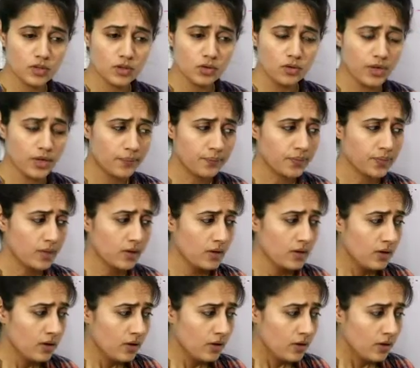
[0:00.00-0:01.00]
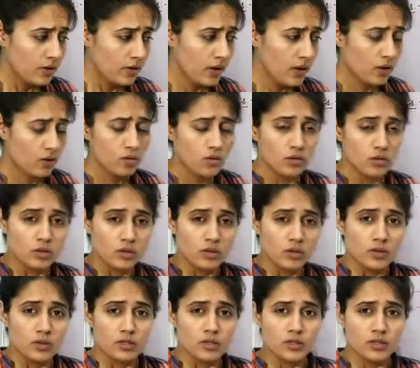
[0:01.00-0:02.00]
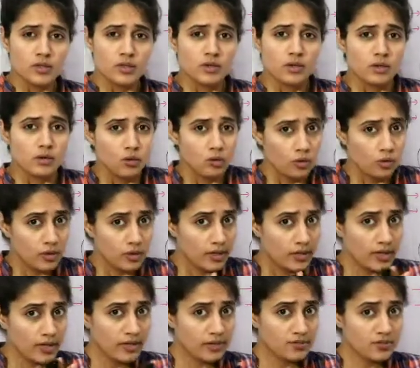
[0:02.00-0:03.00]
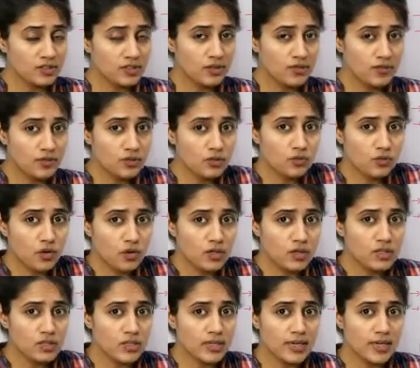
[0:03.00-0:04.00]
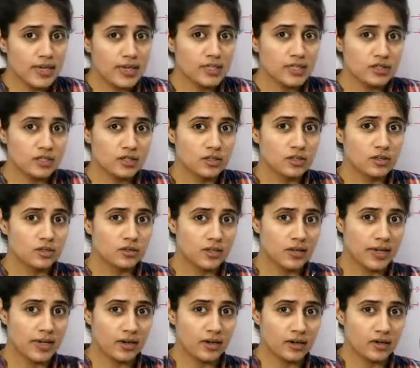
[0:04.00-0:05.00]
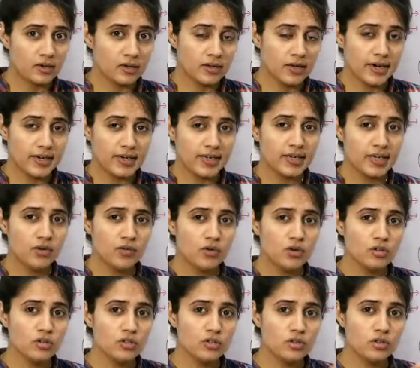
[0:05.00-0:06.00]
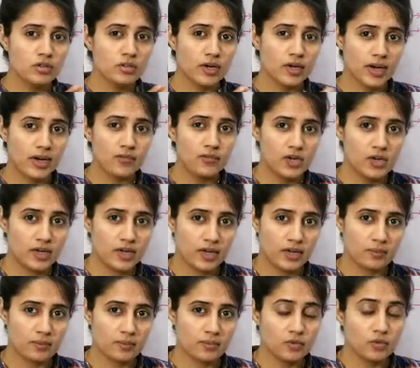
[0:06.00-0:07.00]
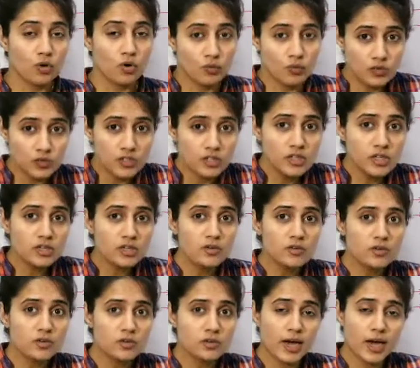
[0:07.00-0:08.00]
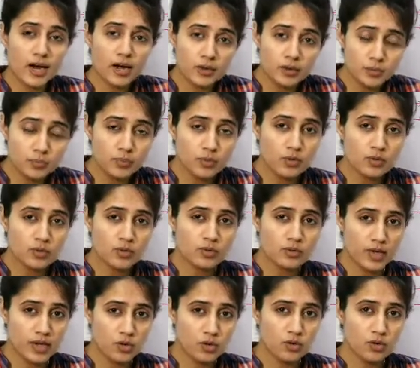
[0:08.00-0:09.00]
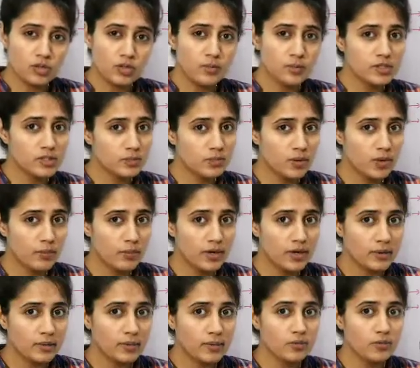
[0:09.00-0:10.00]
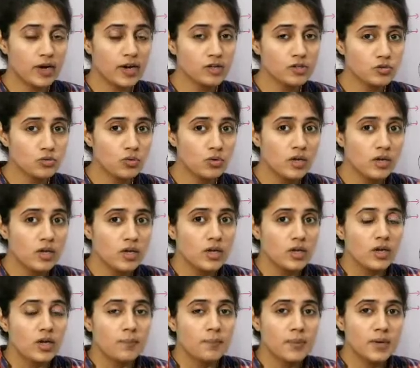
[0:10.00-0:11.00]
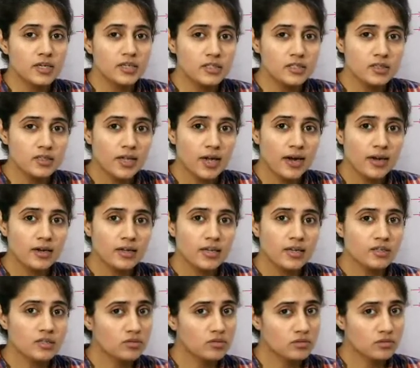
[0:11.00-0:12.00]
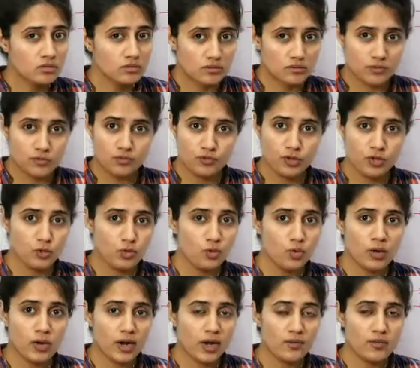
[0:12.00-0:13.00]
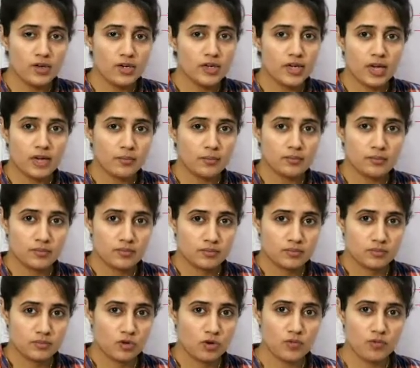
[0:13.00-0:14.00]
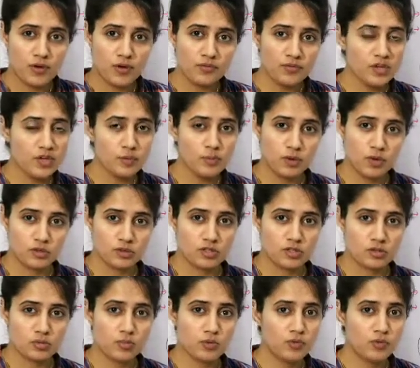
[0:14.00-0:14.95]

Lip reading: Okay, now see, in FCFS what is the case? The criteria was arrival time. Obviously that algorithm is implementable. Why? So because in that case we know arrival time of every process